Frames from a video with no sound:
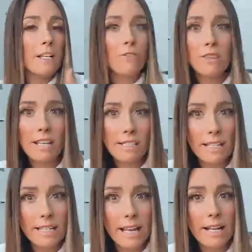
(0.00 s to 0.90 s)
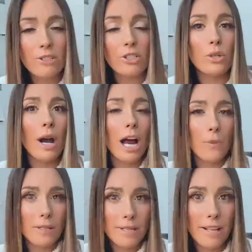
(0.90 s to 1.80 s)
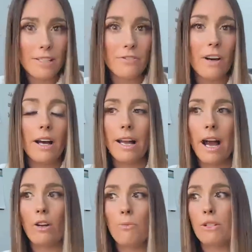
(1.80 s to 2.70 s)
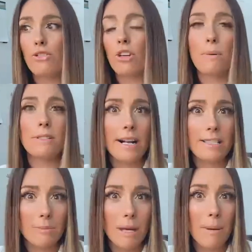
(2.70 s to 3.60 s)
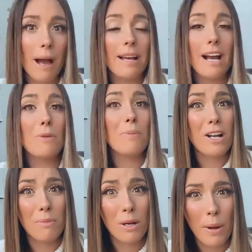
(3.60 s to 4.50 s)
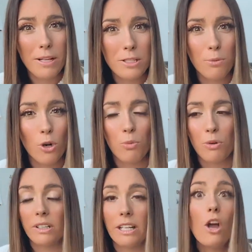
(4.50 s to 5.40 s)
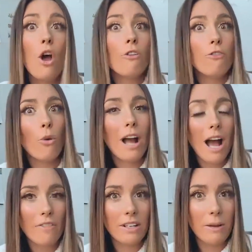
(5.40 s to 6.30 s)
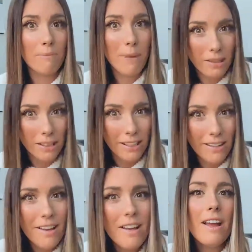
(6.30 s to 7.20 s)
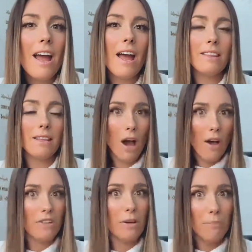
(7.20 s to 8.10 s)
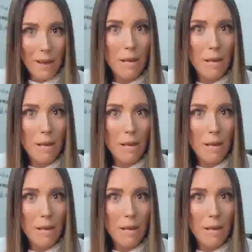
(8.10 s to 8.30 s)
the different things I can do, how to intensify, how to make sure I'm protecting my back, how to pick up my weights appropriately for having a belly and having a